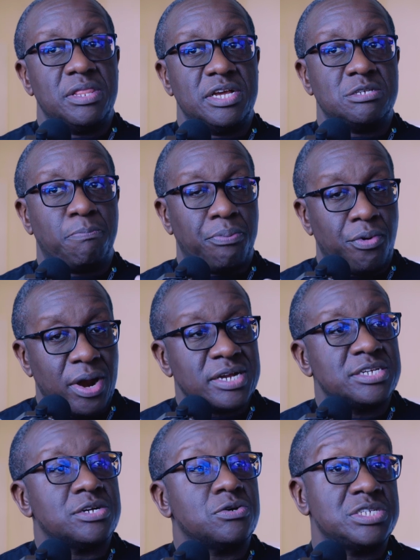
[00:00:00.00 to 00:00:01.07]
There's
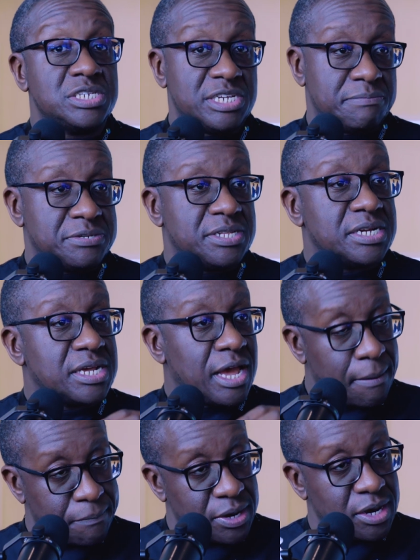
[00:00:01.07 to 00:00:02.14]
practical steps that are
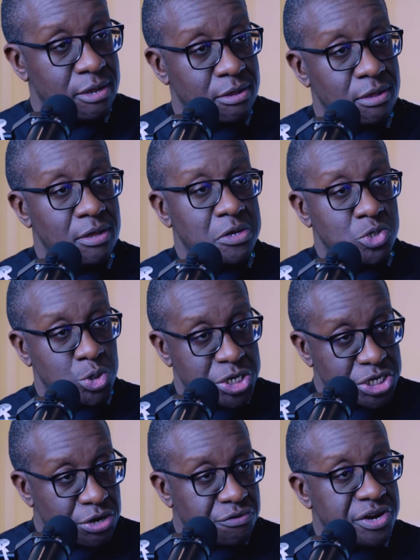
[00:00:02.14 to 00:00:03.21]
happening to
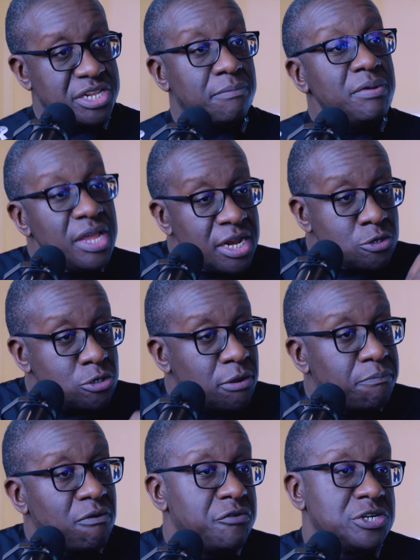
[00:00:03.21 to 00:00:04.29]
integrate them into the
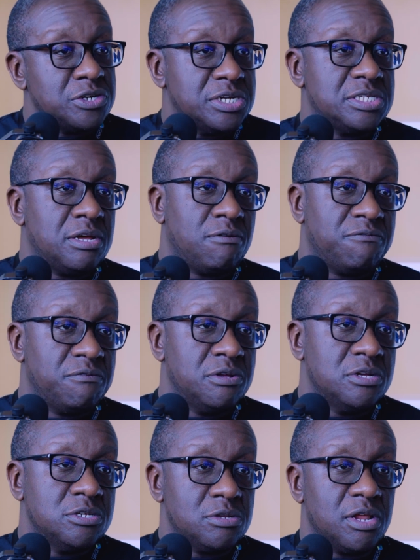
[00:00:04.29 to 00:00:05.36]
profession itself,
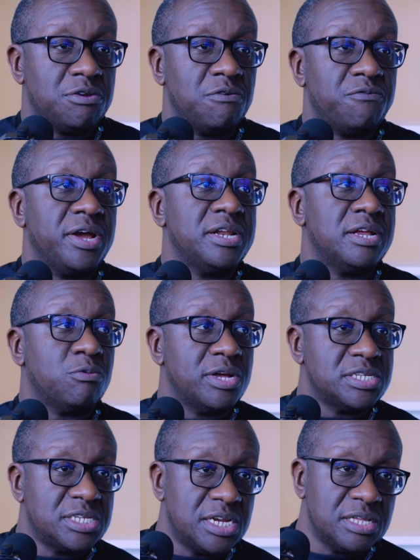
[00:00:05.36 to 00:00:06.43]
so that you find that we're
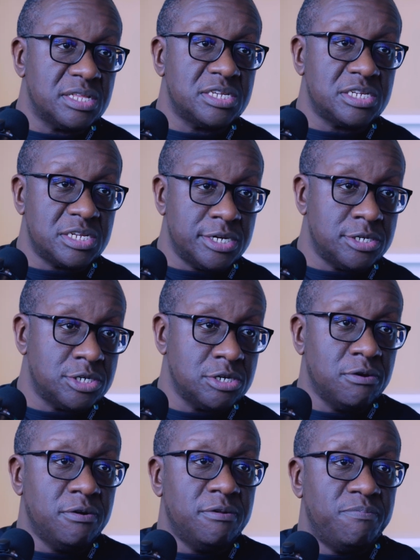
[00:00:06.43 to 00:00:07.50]
setting the stage
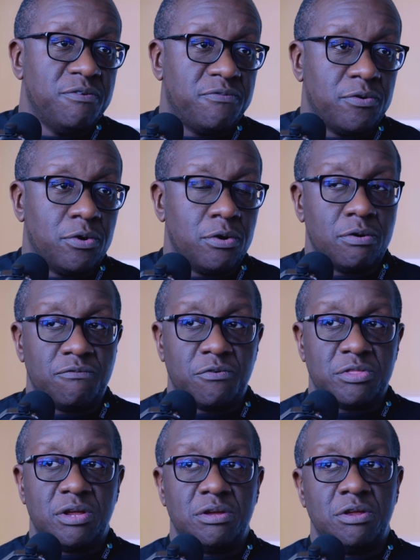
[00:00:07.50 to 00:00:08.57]
for
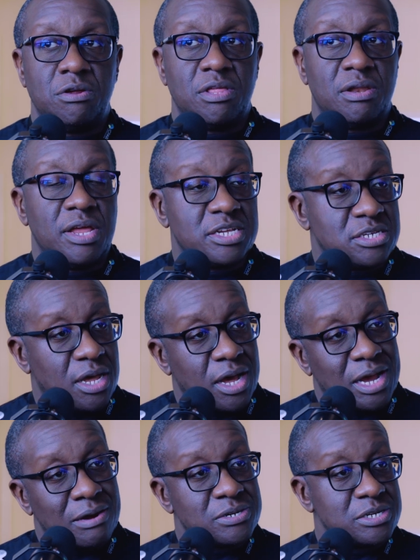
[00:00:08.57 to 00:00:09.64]
the next
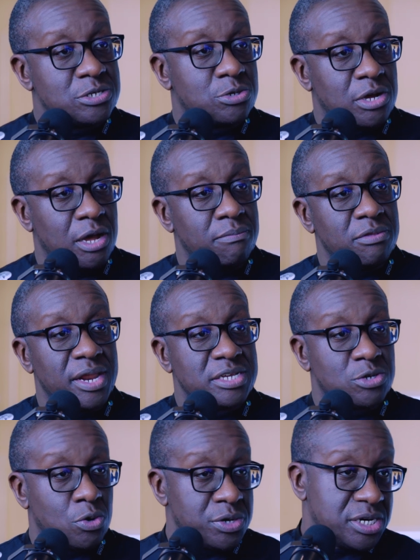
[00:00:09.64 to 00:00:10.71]
accountants to come, the
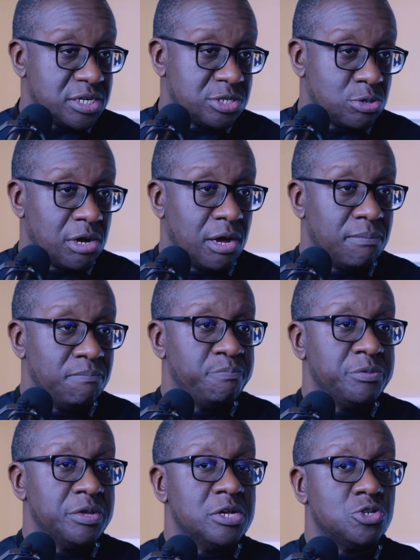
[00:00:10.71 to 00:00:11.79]
next auditors to come,
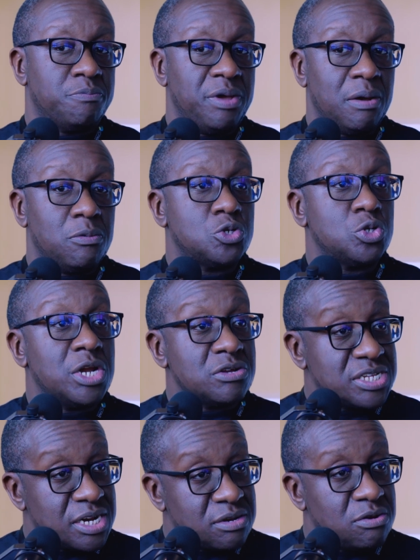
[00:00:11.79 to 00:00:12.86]
to be able to now
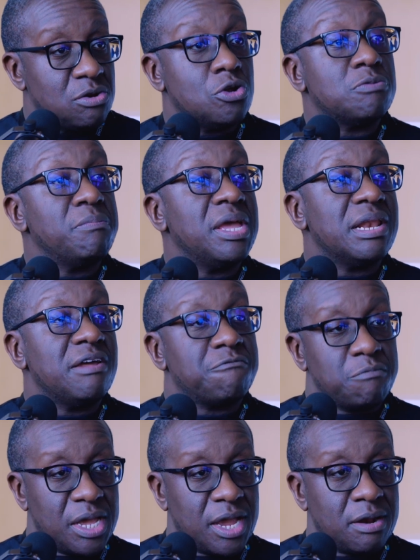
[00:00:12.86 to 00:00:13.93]
start not being
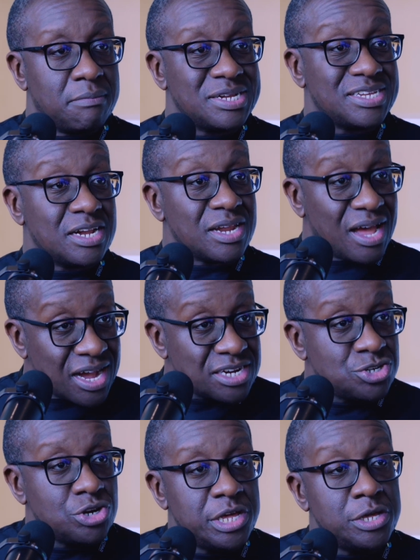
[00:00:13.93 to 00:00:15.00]
left behind, but start
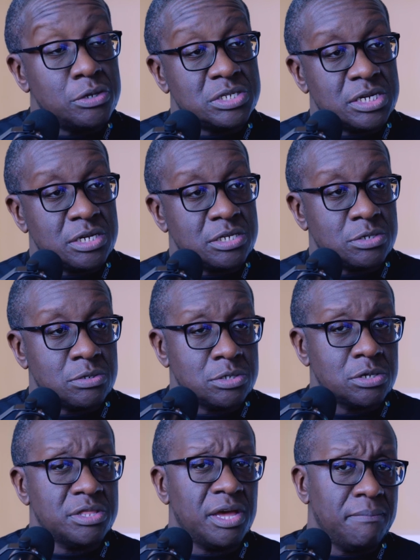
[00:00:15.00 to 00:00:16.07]
actually using these tools.
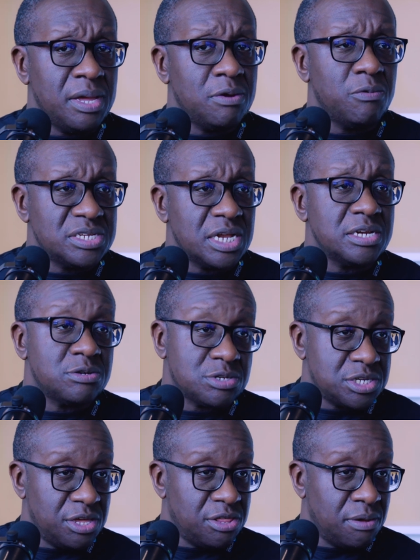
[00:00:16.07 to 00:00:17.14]
So we're starting to
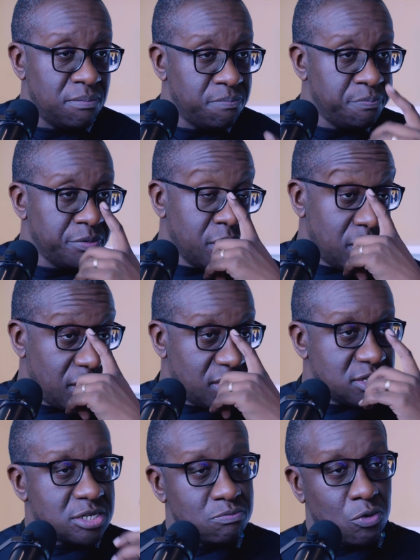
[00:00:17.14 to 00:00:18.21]
see them in
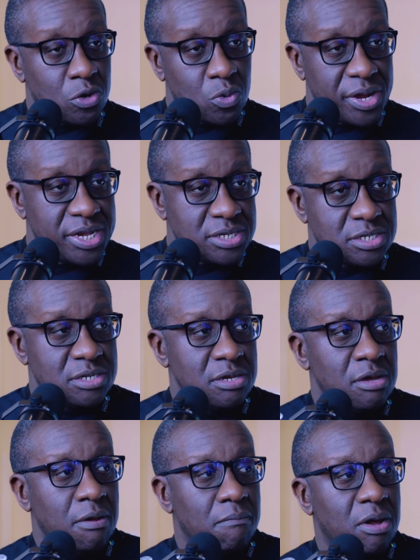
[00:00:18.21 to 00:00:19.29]
small ways,
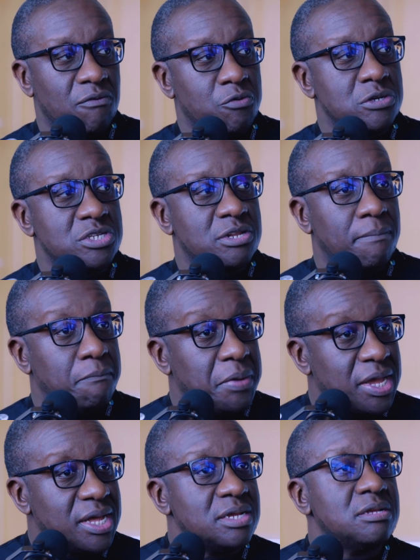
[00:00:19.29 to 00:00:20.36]
but of course the
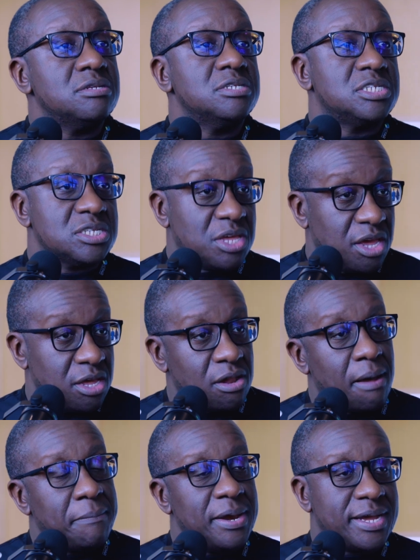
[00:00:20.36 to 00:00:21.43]
bigger scale
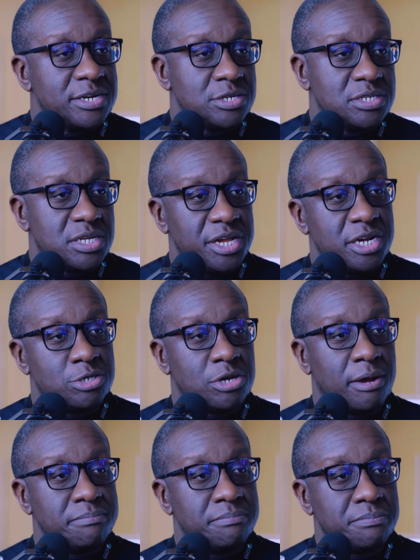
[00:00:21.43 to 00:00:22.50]
applications are yet to
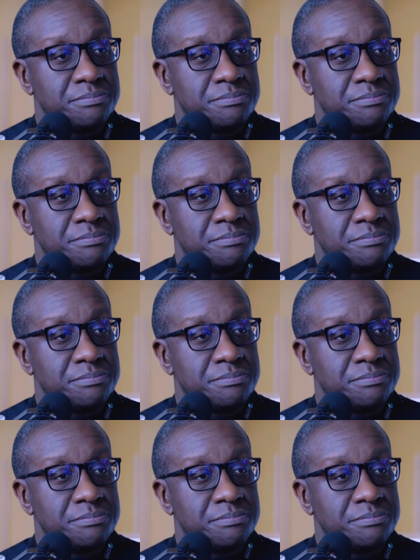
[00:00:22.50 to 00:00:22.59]
come.